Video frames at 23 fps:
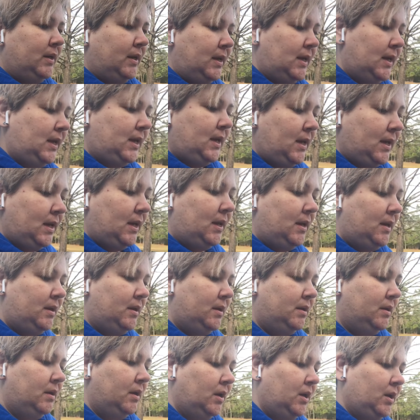
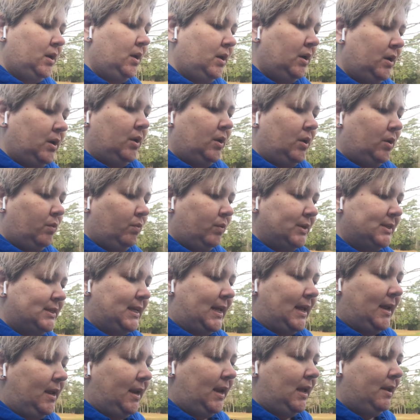He was
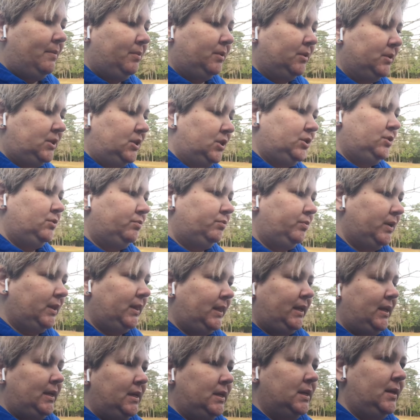unable to
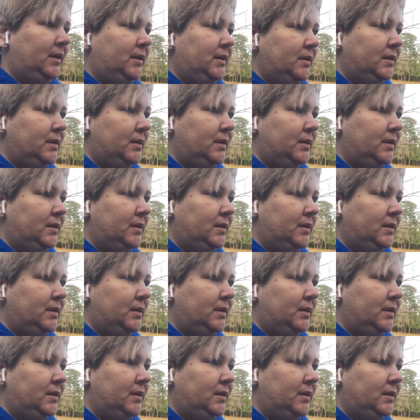really